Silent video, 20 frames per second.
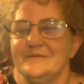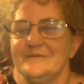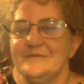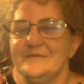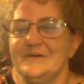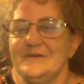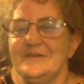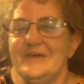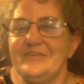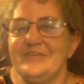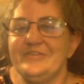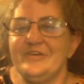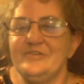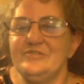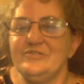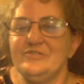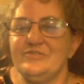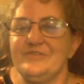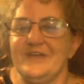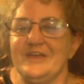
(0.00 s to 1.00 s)
That's
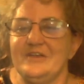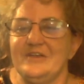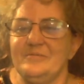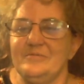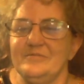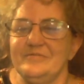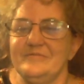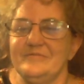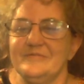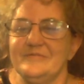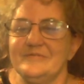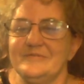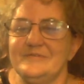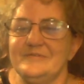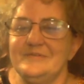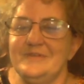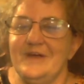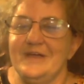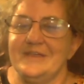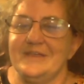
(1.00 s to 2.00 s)
understandable,
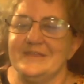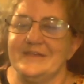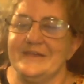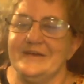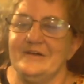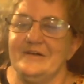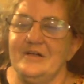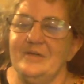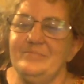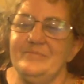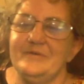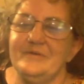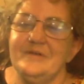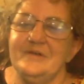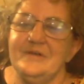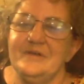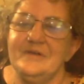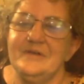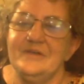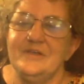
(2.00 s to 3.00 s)
Nightingale.
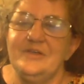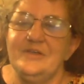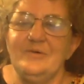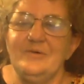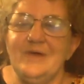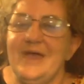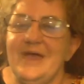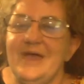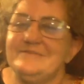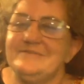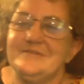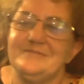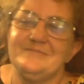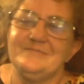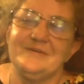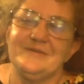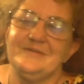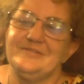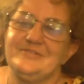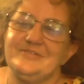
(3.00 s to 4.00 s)
You don't have
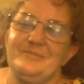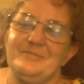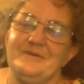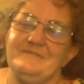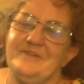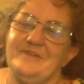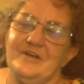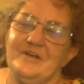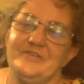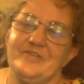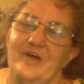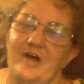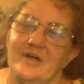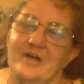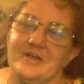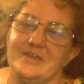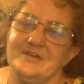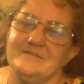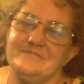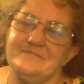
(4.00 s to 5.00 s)
to be very
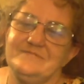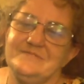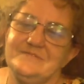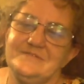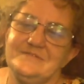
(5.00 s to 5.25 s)
talkative,